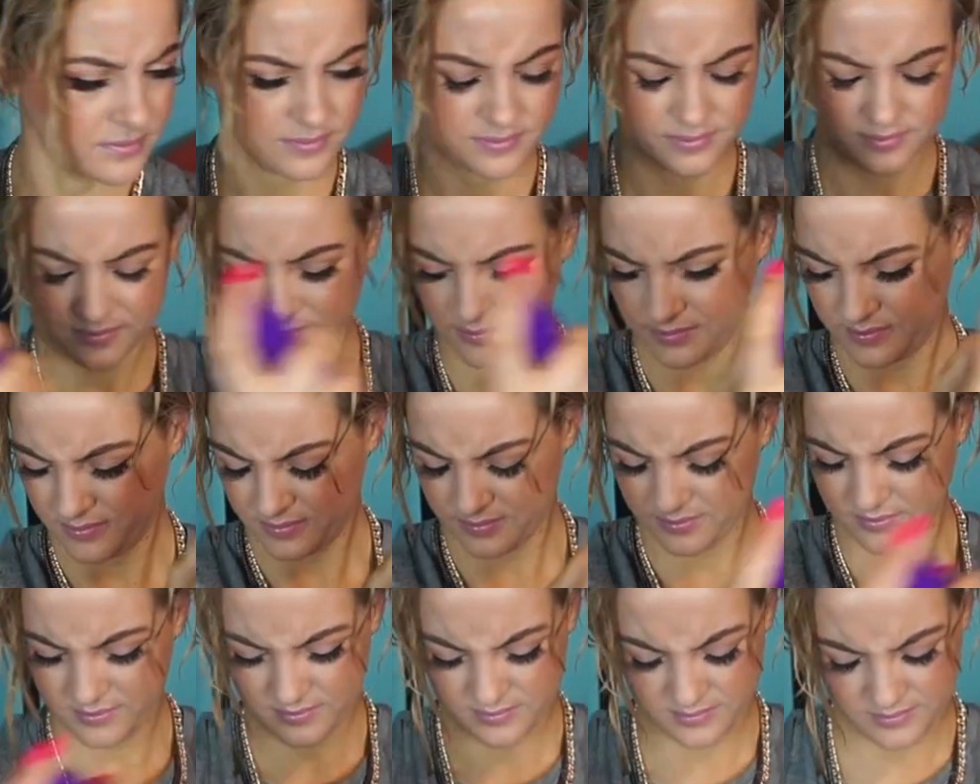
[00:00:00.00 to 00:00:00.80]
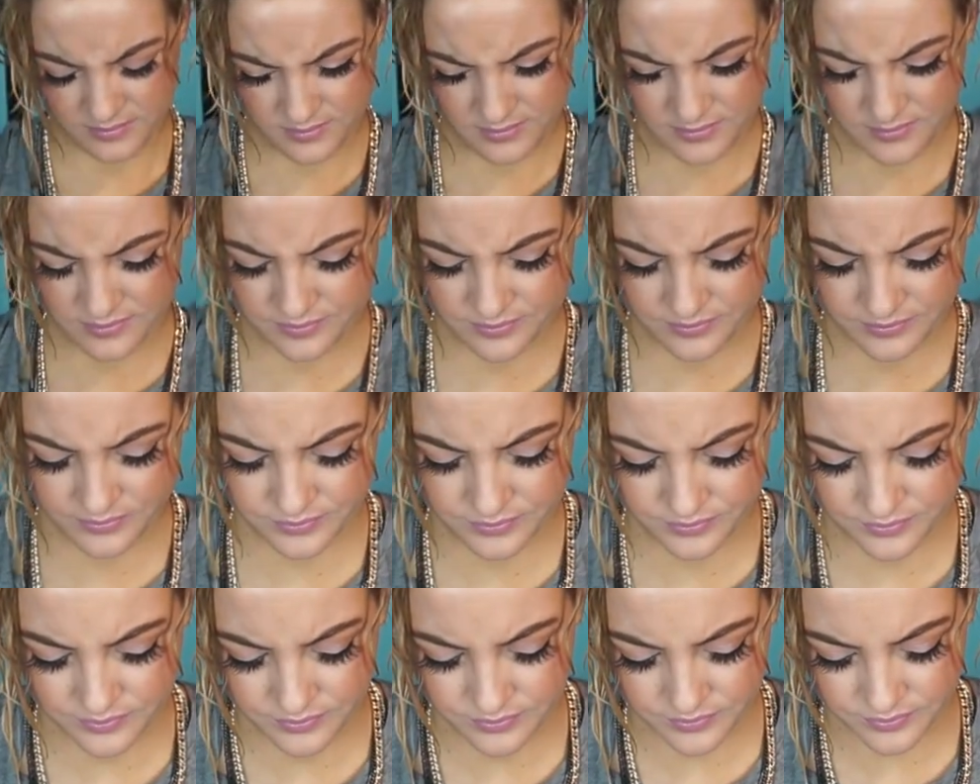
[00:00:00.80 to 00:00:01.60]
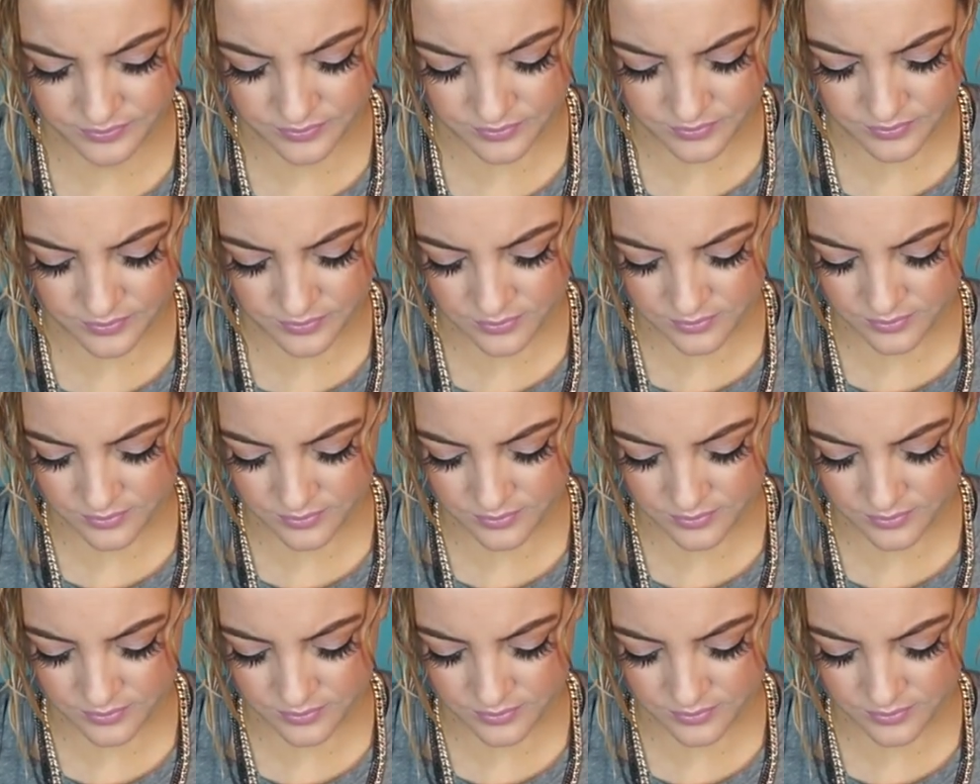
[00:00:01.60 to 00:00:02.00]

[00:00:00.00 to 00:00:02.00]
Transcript: [no speech]